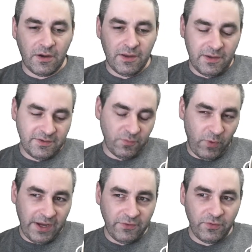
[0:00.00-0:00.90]
is a
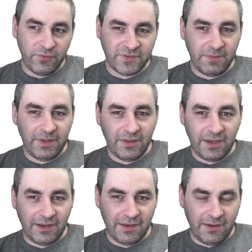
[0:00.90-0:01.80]
way to
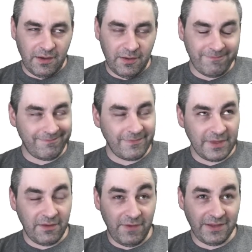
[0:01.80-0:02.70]
simulate
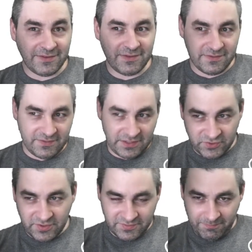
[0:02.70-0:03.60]
events such
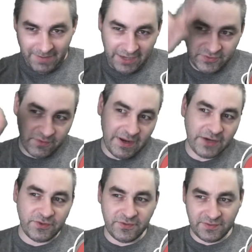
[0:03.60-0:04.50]
as mouse
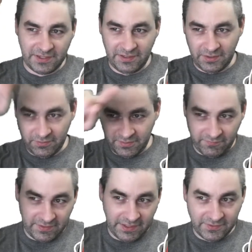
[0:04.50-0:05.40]
interactions, like clicking on
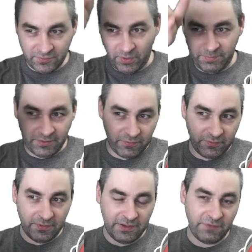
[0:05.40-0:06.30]
different things, swiping
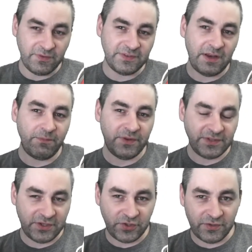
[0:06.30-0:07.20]
through a different set of
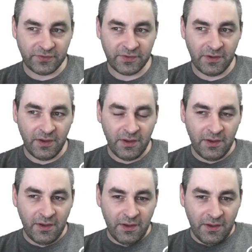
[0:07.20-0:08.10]
positions,
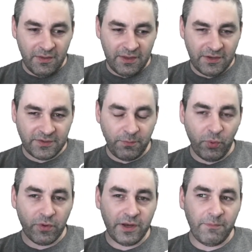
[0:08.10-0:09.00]
that is
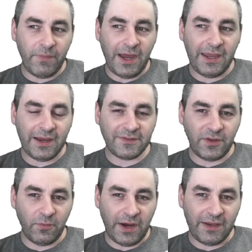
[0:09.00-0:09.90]
supported by
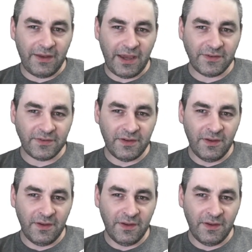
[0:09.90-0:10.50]
XUI test.